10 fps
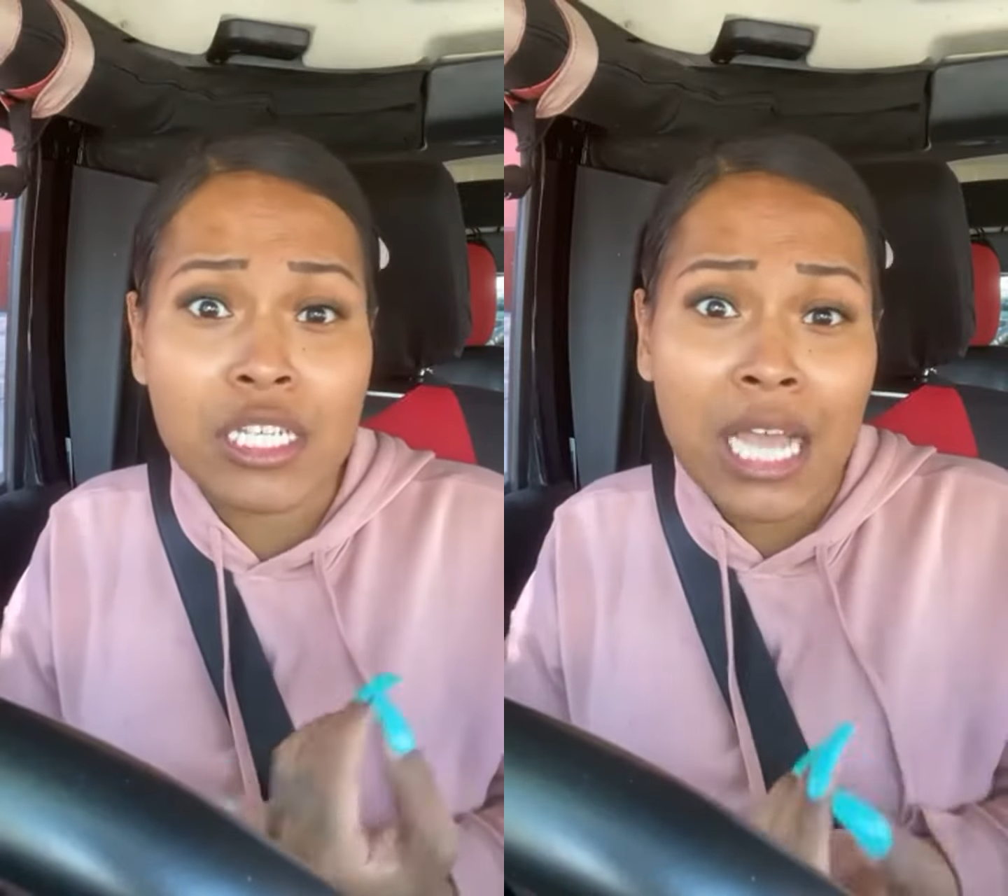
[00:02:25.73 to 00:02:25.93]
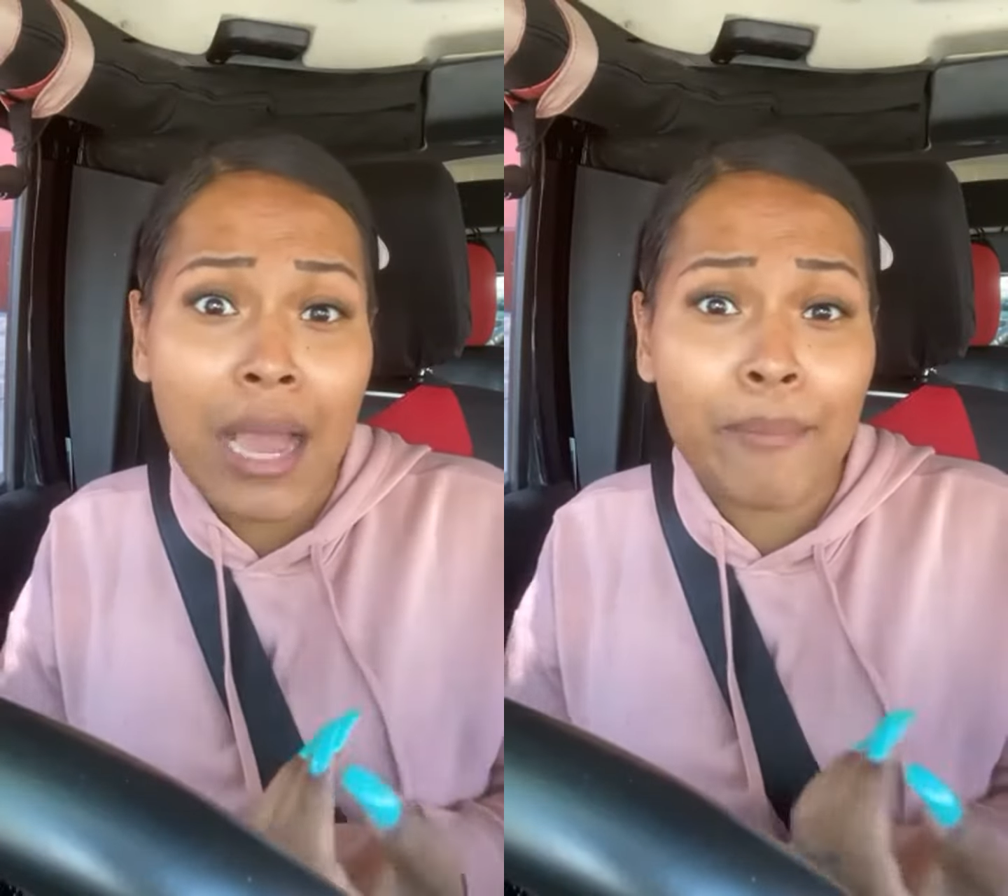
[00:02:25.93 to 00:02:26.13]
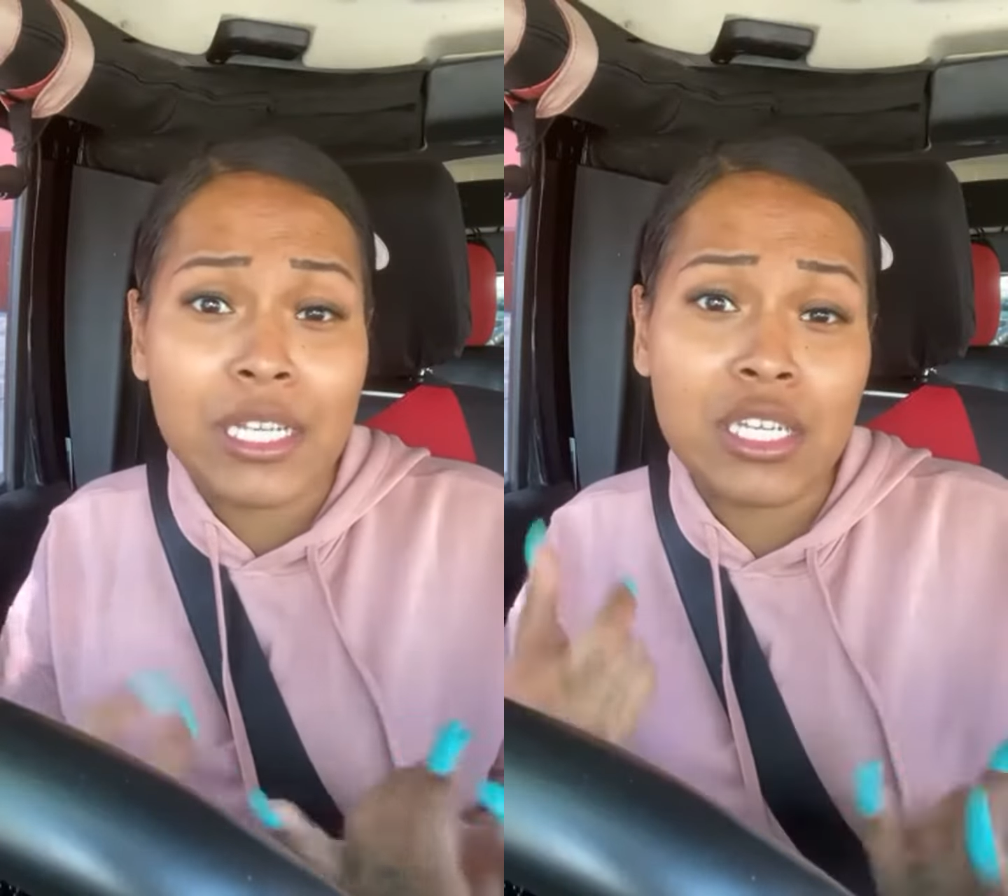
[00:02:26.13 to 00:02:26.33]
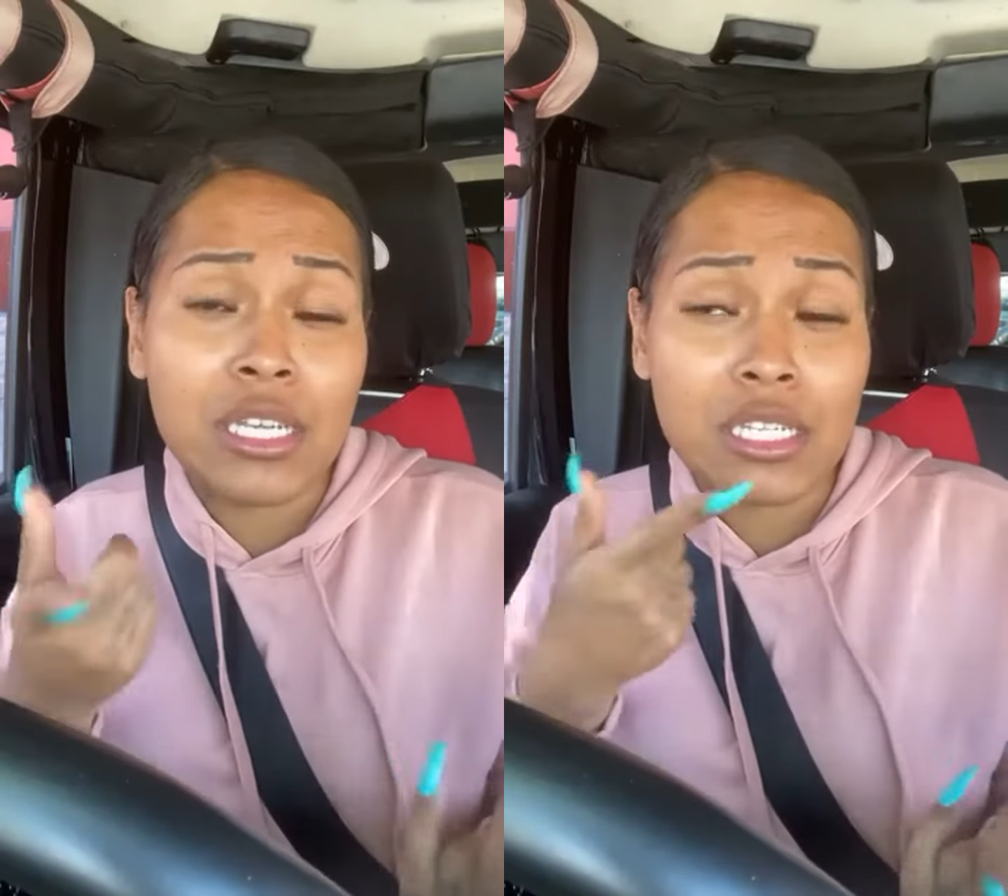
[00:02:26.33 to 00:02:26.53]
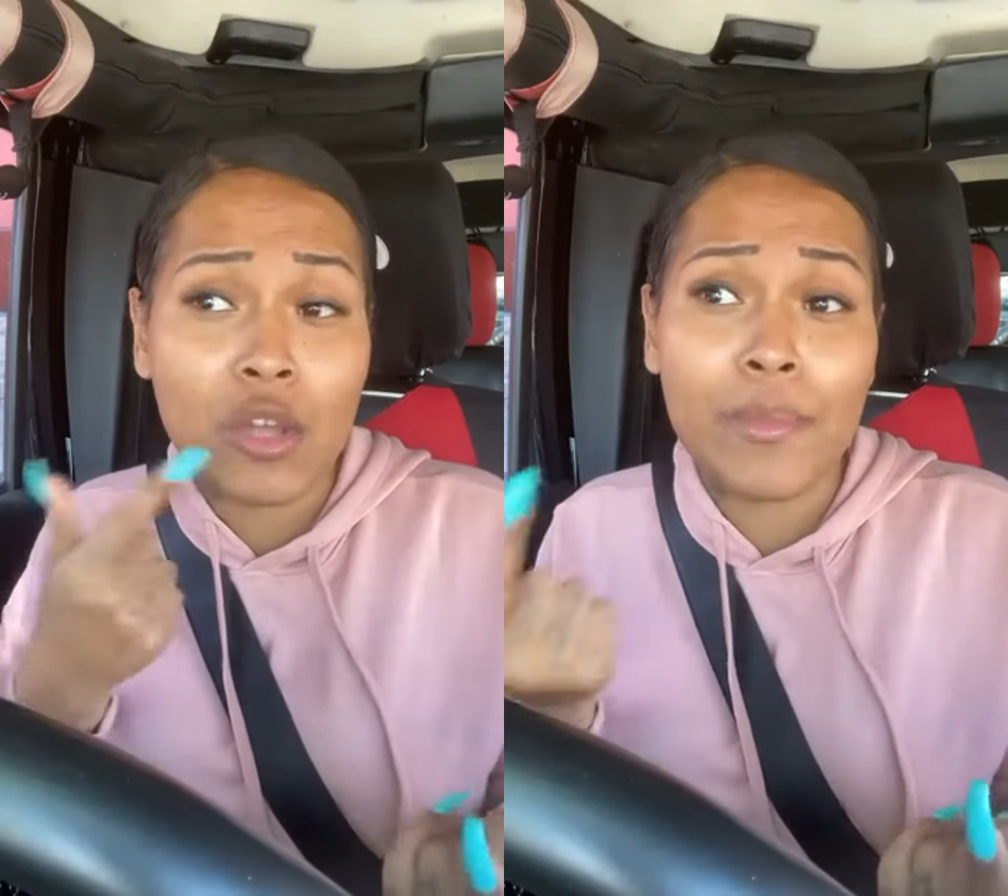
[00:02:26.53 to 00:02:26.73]
be he still
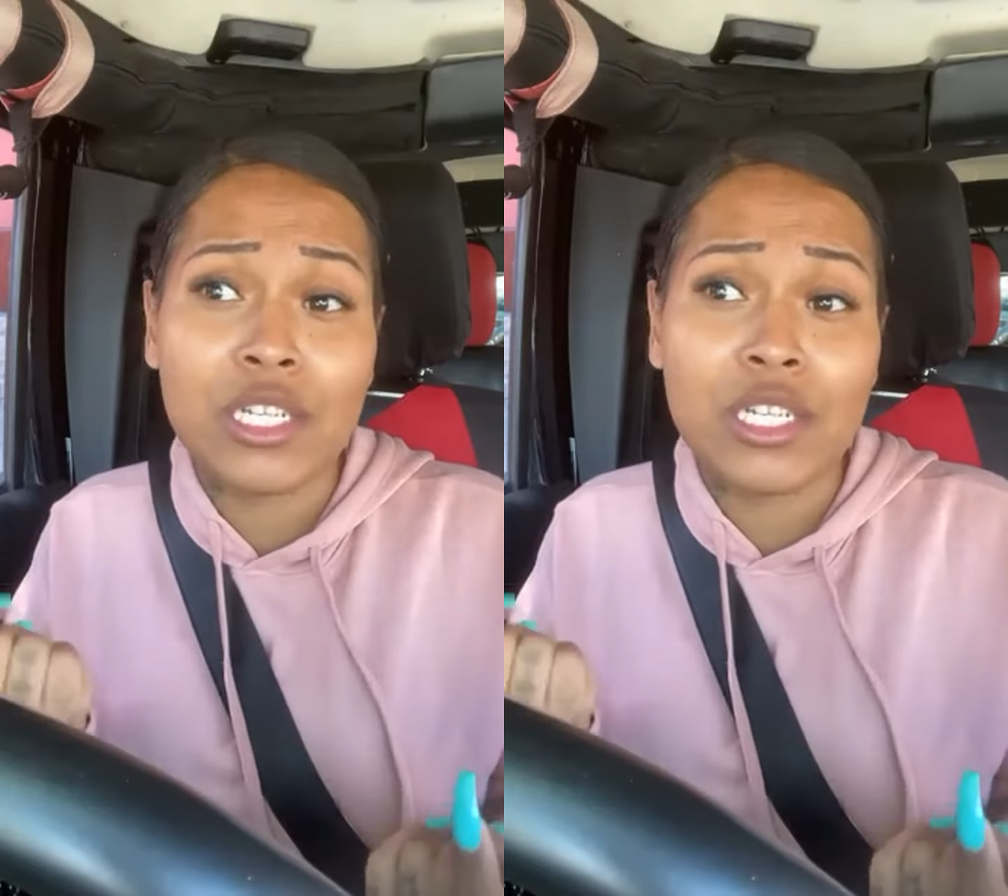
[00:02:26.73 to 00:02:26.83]
be trying to